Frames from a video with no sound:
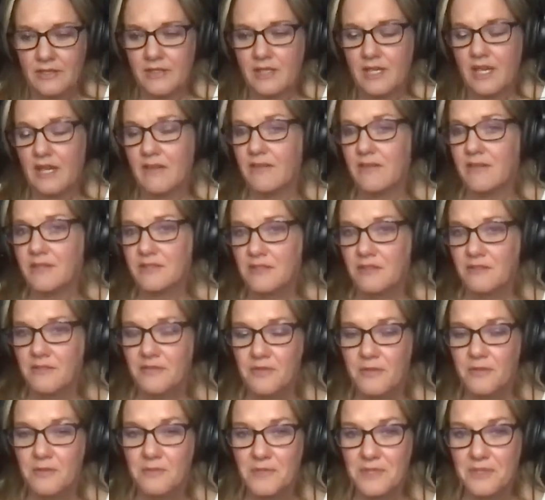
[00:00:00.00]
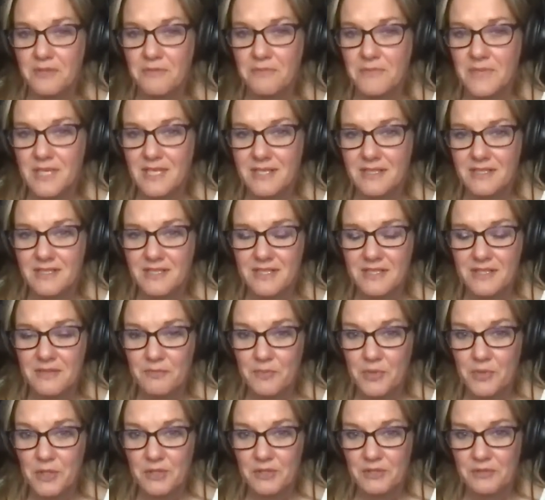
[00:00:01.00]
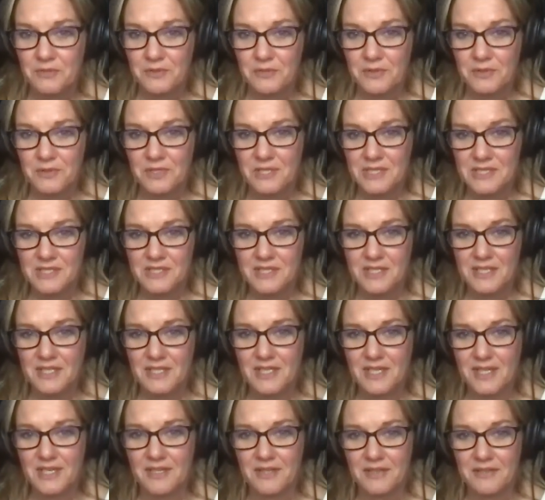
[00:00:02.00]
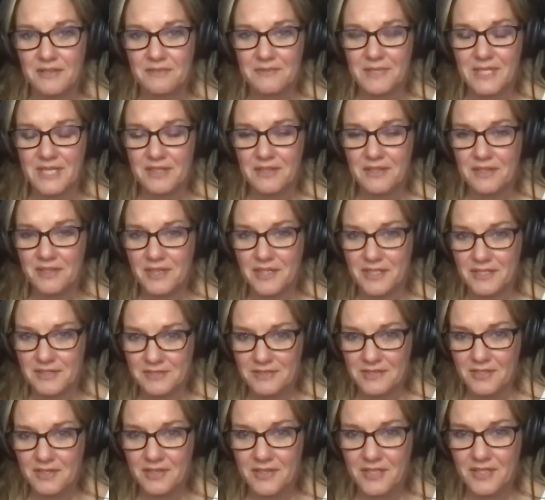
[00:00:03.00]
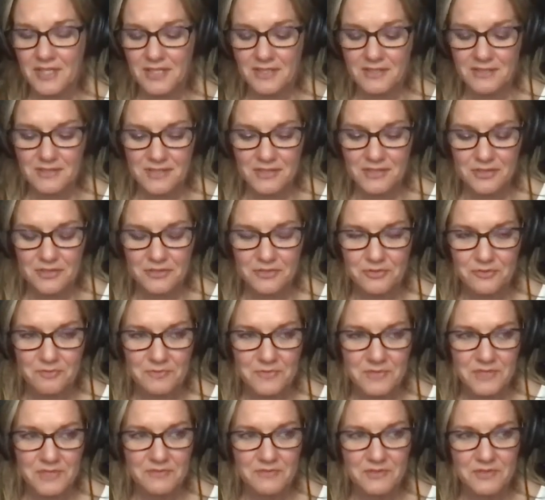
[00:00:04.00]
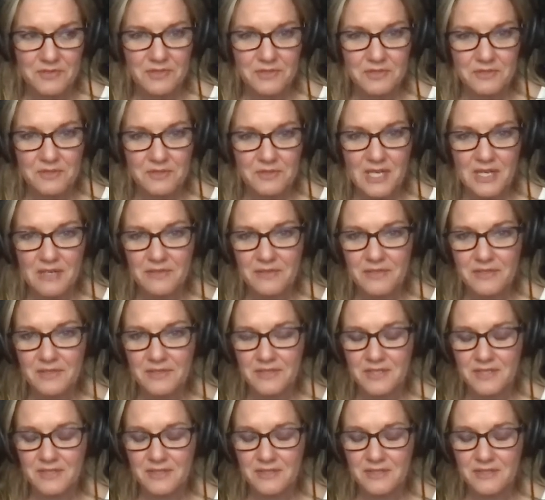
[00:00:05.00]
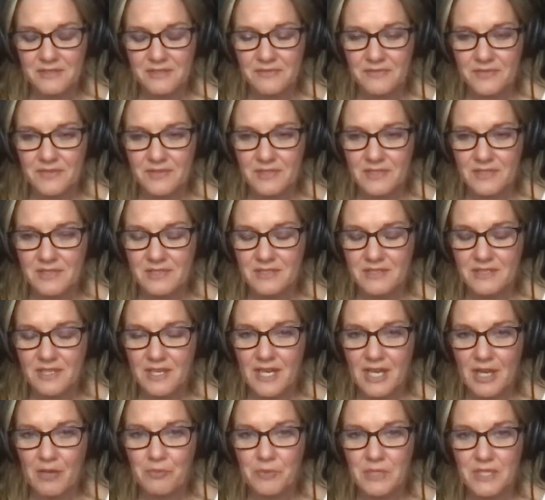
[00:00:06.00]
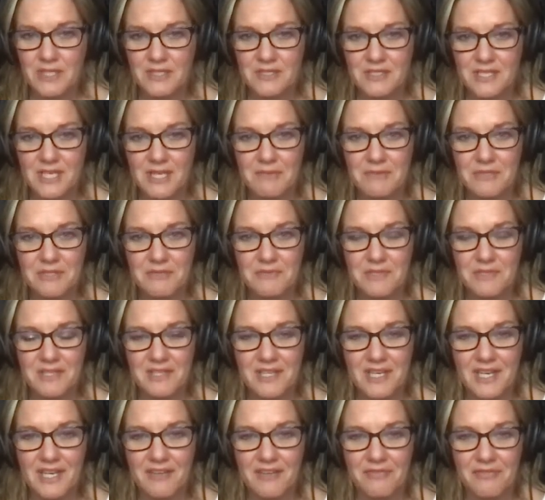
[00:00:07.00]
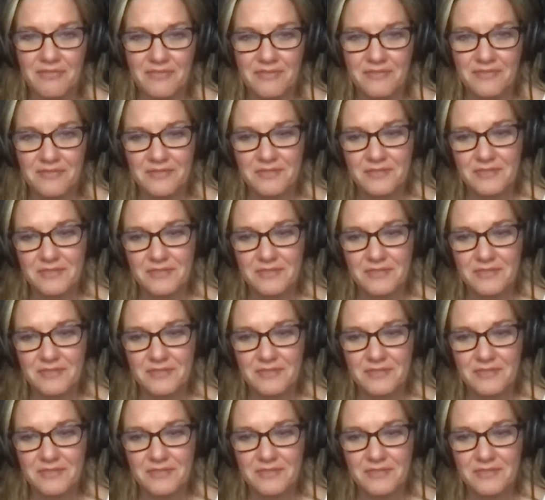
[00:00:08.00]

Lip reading: A. I've also formed an amazing bond with Christina. Oh my God. Talking on Zooms for 2 hours. It's the happiest times of my life.